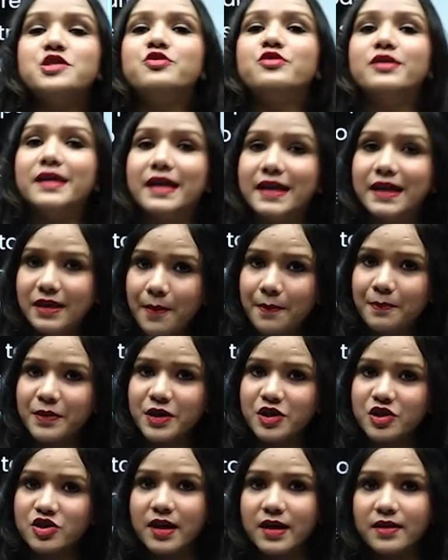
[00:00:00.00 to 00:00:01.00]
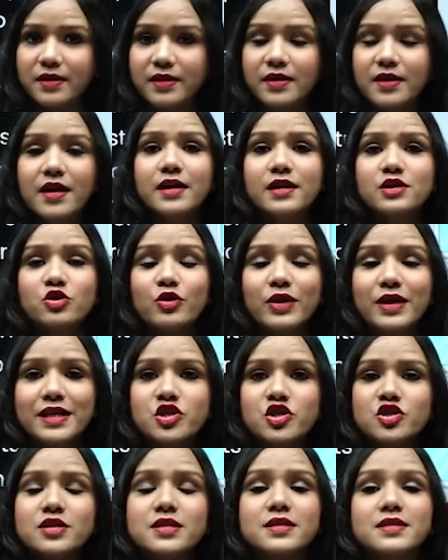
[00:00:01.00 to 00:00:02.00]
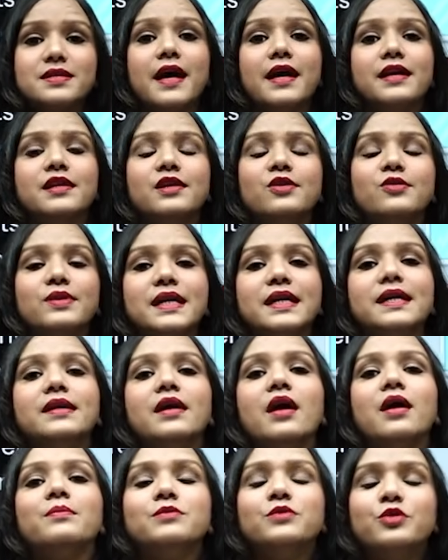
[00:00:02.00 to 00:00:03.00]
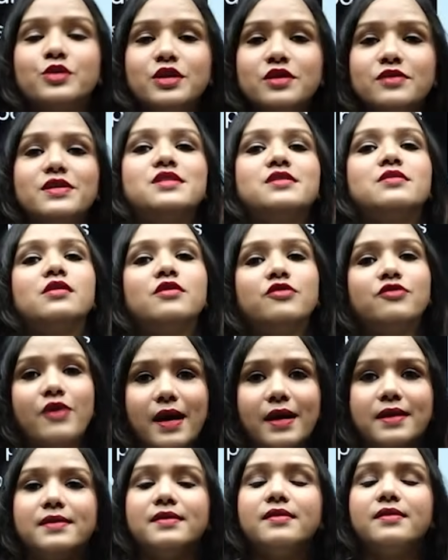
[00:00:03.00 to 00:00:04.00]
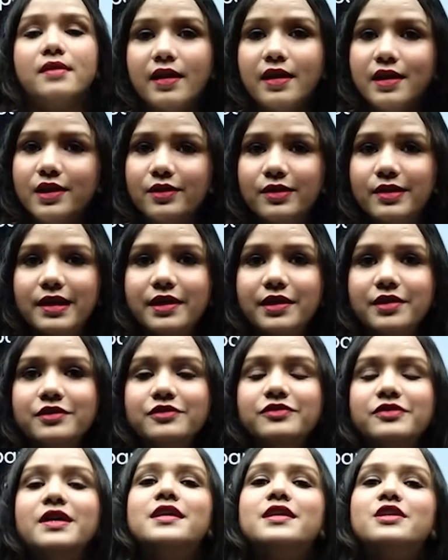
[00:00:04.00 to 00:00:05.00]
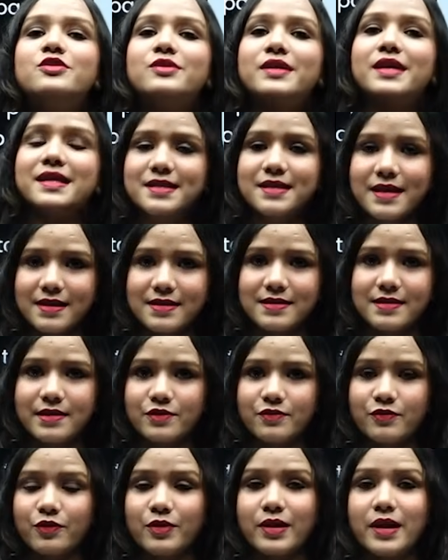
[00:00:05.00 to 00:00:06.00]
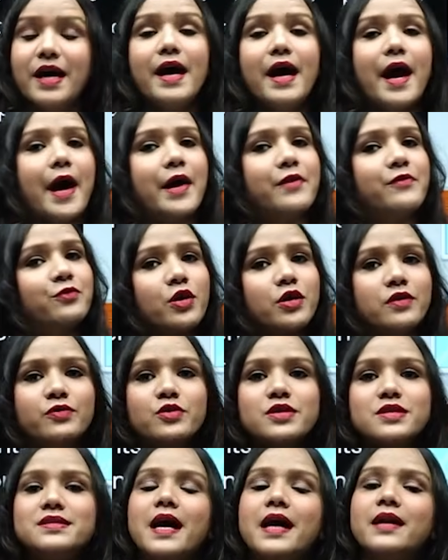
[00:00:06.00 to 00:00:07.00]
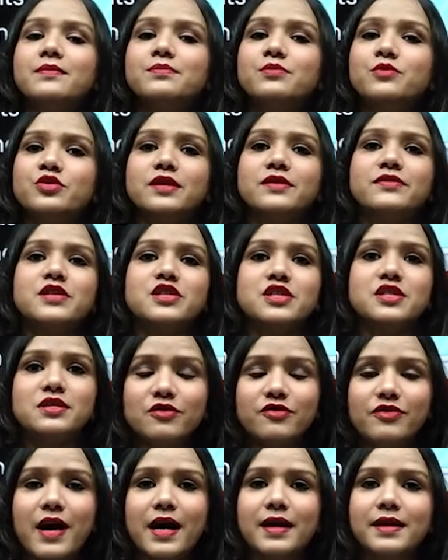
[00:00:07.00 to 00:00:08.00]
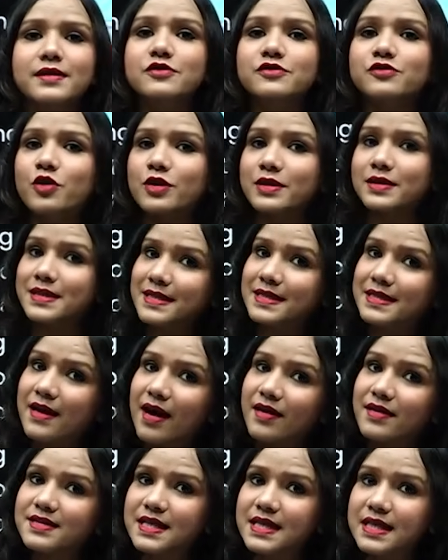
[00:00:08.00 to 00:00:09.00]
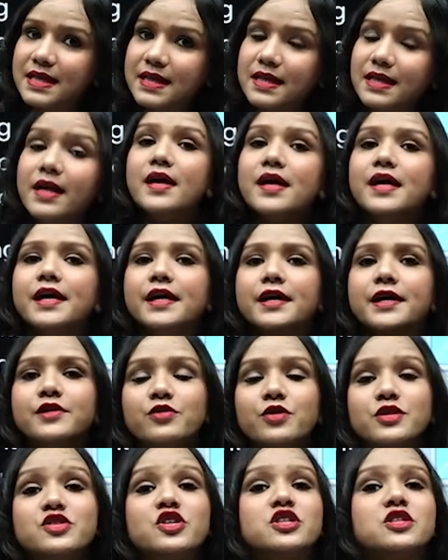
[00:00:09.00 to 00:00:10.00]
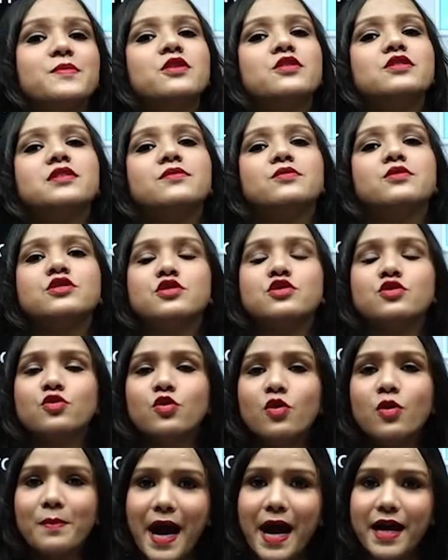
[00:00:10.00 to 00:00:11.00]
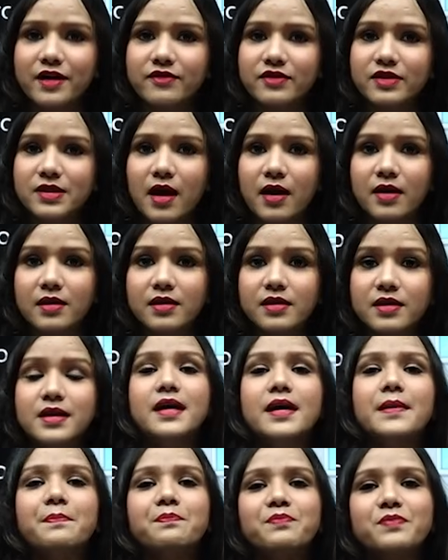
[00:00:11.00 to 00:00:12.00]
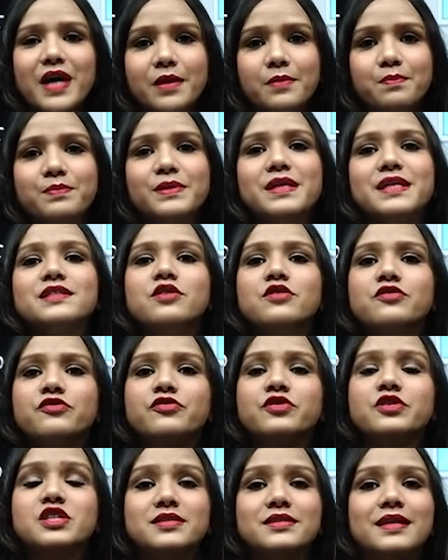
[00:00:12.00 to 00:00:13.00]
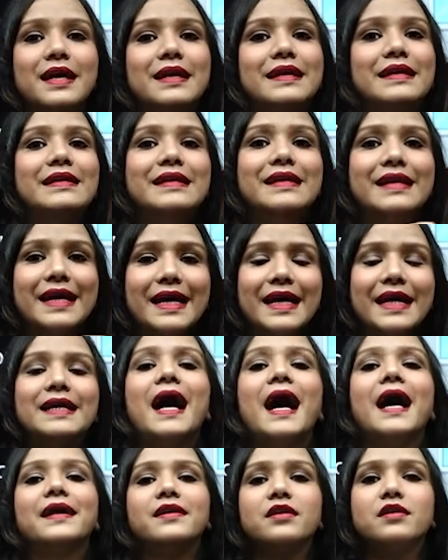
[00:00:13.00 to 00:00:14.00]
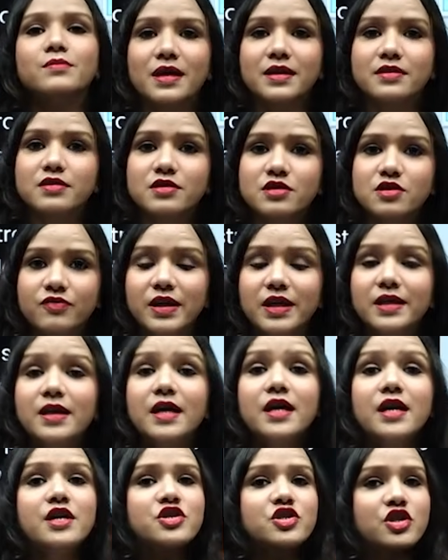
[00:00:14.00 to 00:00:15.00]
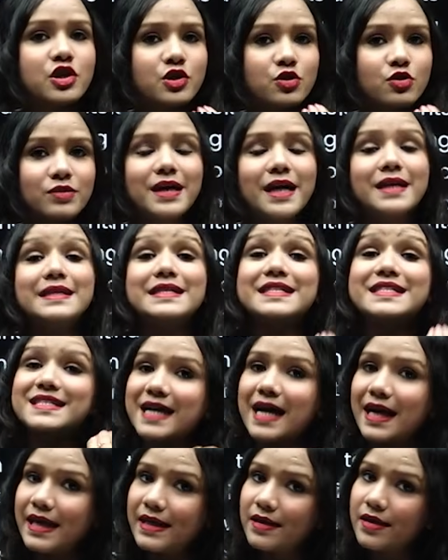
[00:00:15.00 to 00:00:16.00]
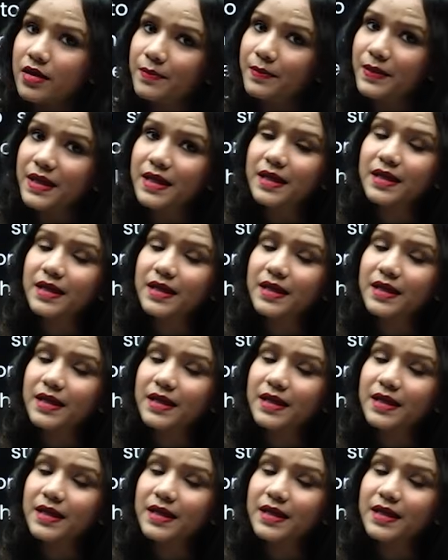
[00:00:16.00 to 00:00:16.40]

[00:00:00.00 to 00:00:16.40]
really appreciated. So it's just that you need a motivational factor in your life to get successful. And what was that motivational factor for this young seagull? It was just because he was so mad with hunger, that piece of fish that laid at her mother's feet, she took that inside her beak